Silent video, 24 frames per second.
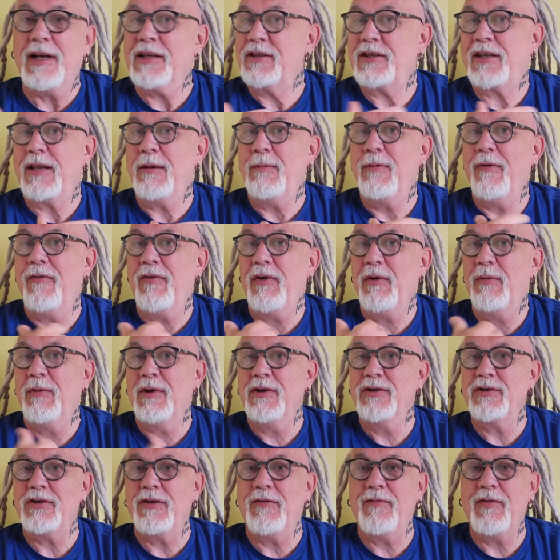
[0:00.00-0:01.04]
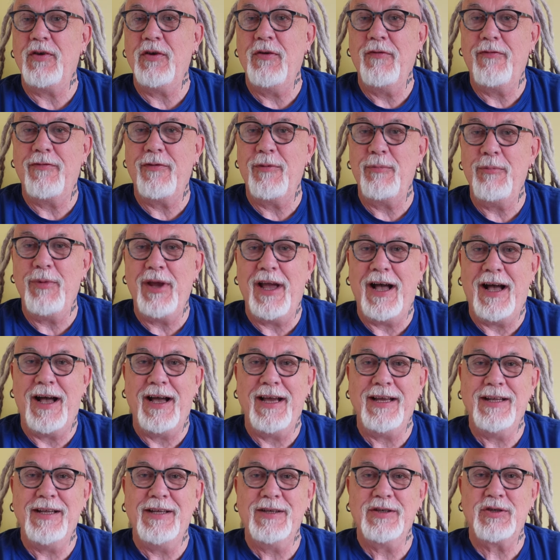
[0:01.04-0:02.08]
ask him if he wants a view from
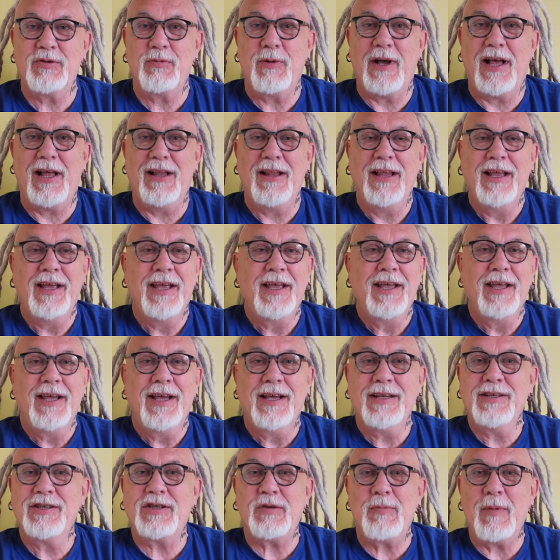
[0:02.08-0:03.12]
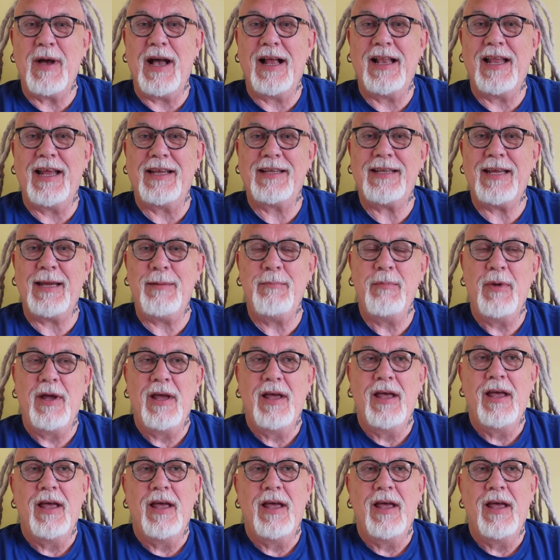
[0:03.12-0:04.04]
behind as well, and smile at him.